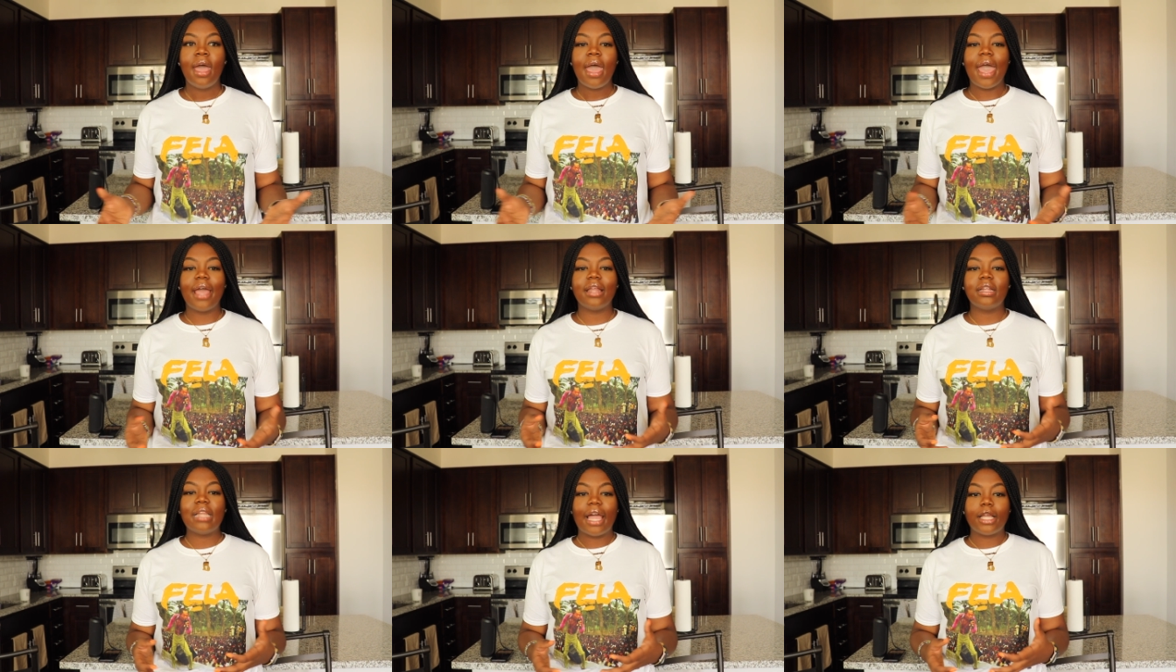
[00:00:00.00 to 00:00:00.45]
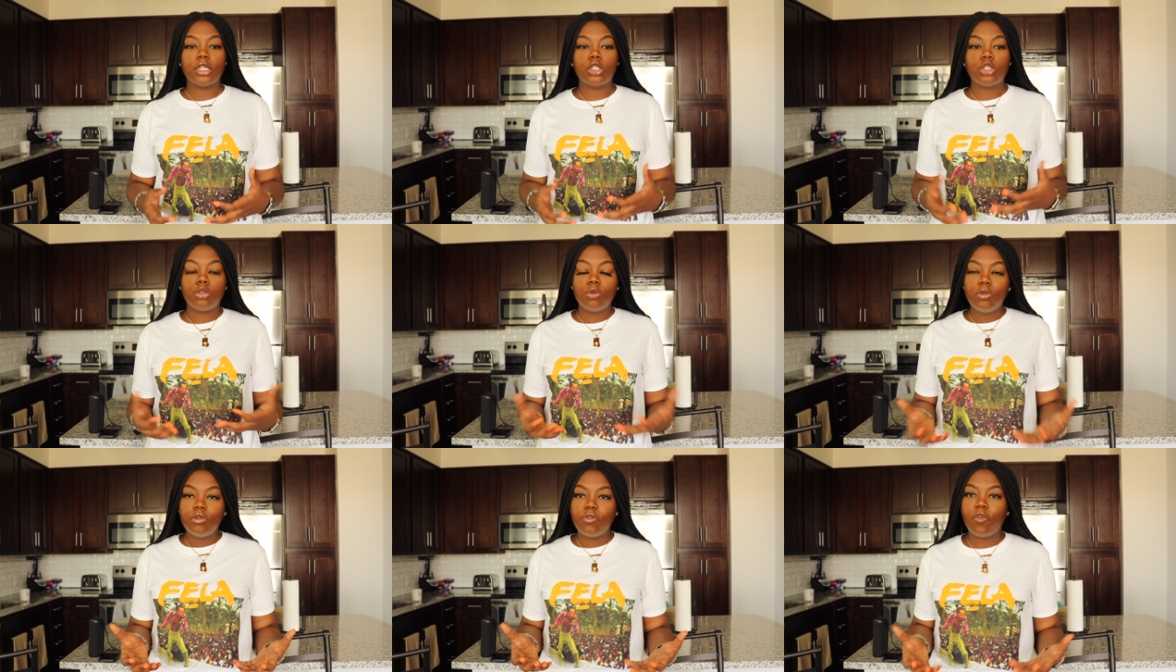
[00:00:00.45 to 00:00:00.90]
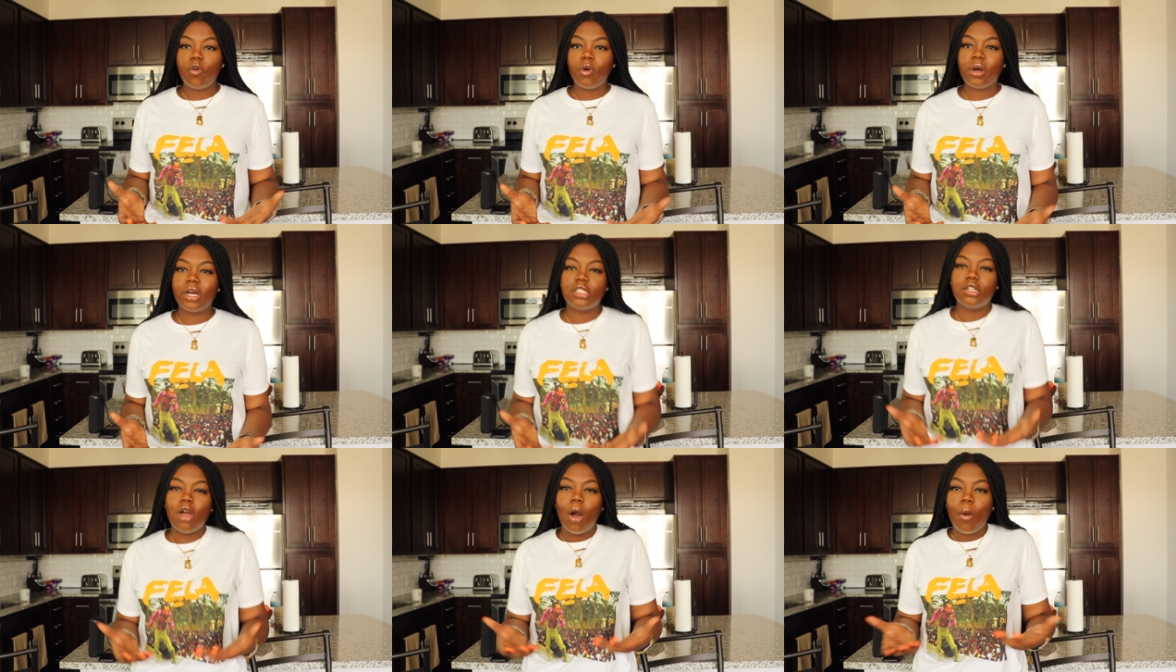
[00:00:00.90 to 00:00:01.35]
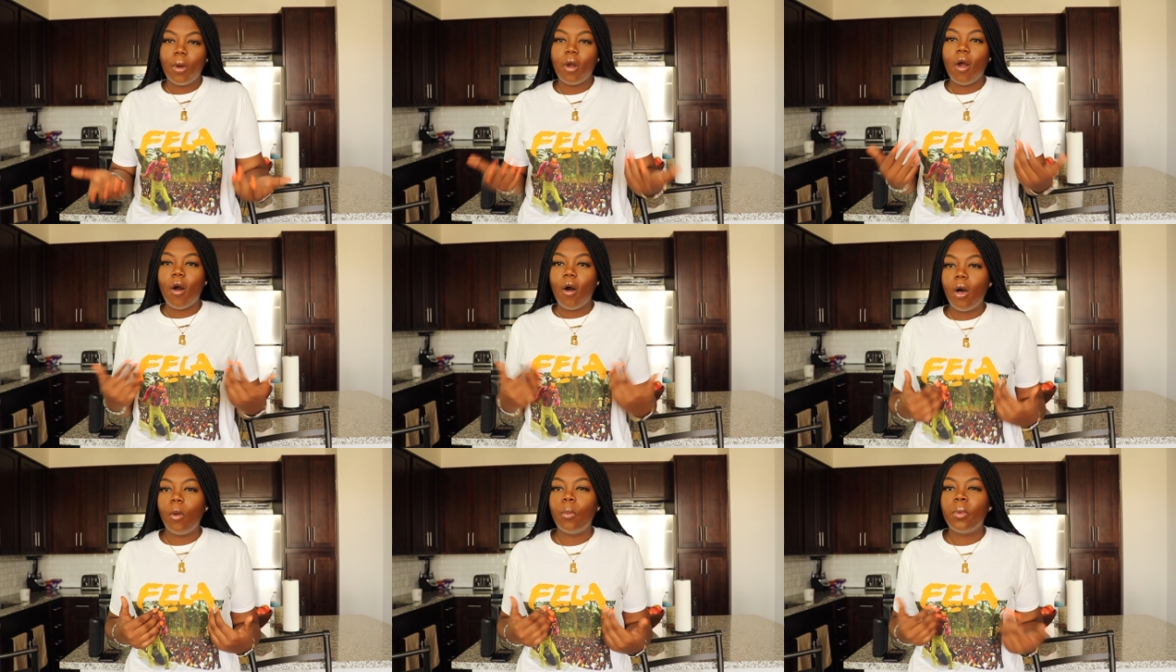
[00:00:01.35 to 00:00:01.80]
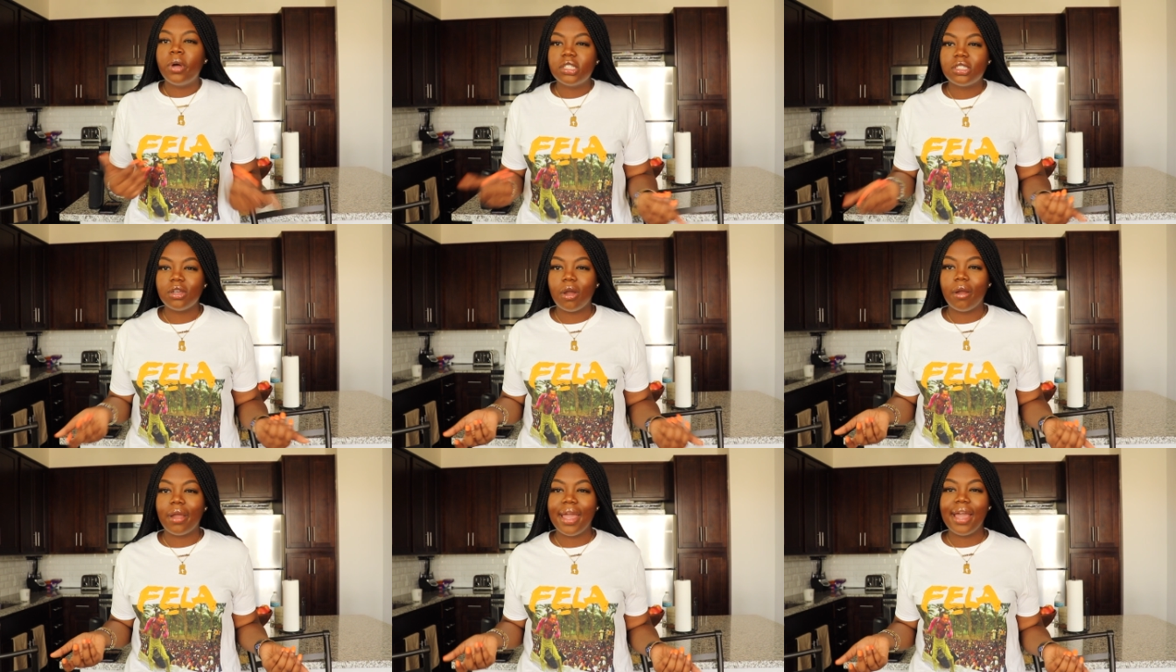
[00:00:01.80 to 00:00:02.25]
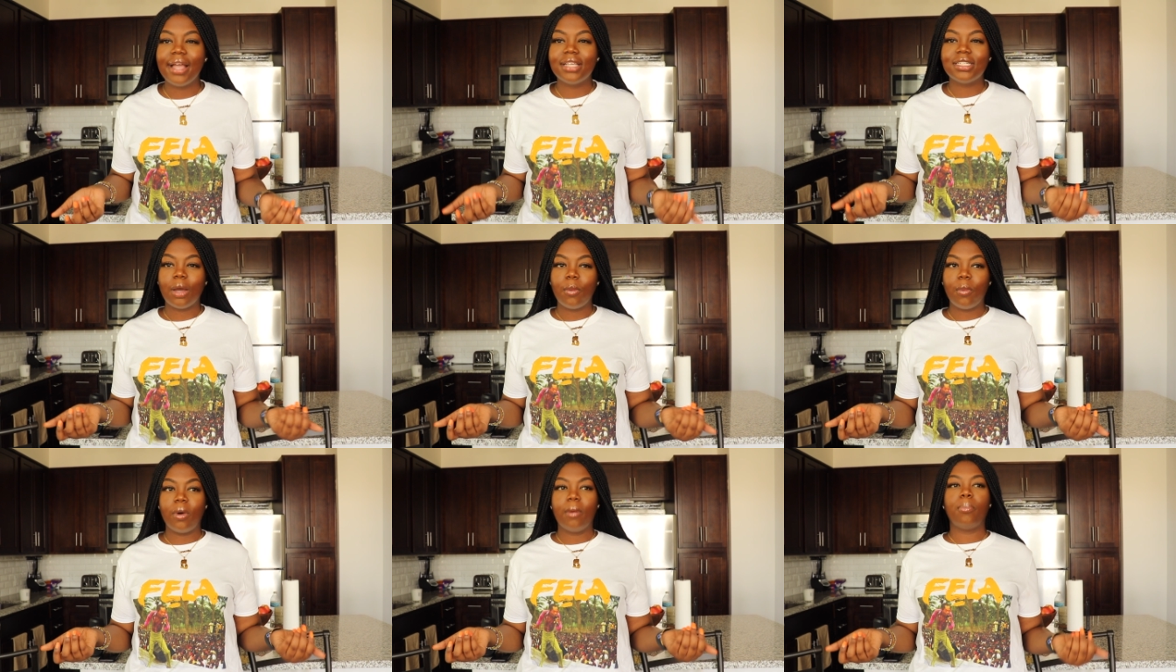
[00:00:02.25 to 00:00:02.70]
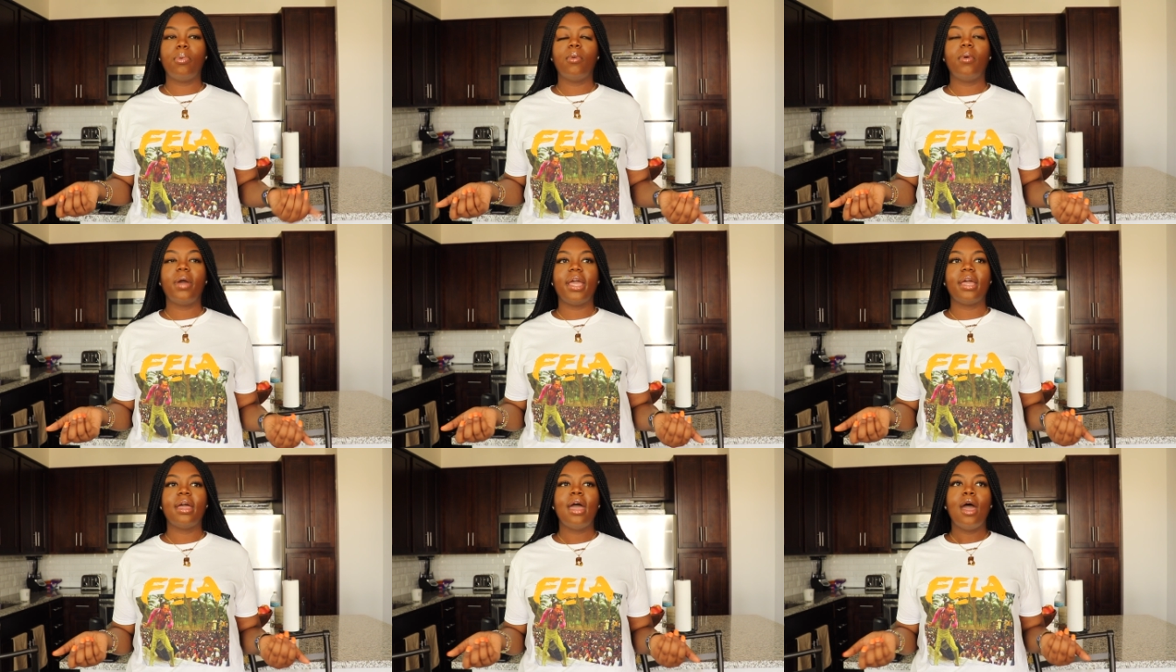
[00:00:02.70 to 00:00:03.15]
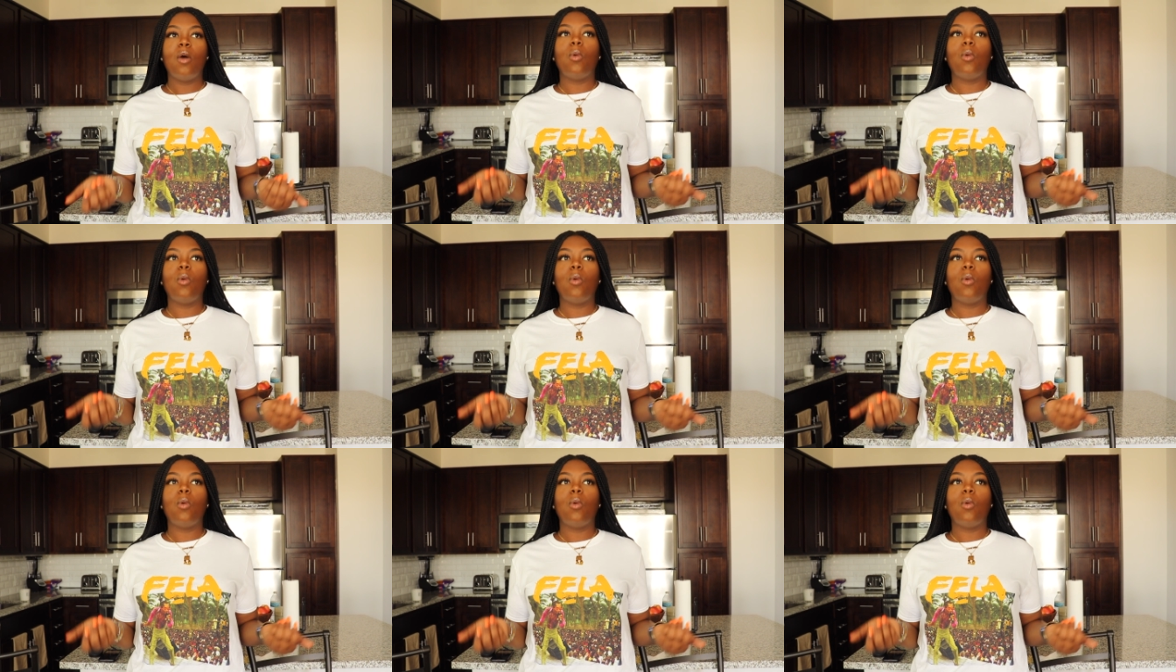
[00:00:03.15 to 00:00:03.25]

and like truthful because y'all were all once our age at one point